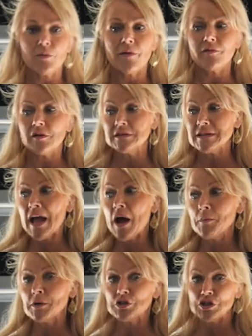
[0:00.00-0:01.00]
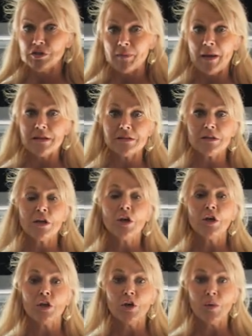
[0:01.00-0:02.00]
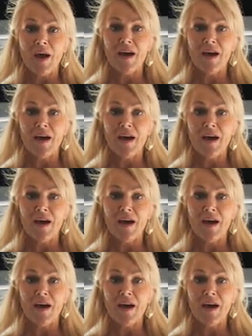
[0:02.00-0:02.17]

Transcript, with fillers: the Revel is how much space you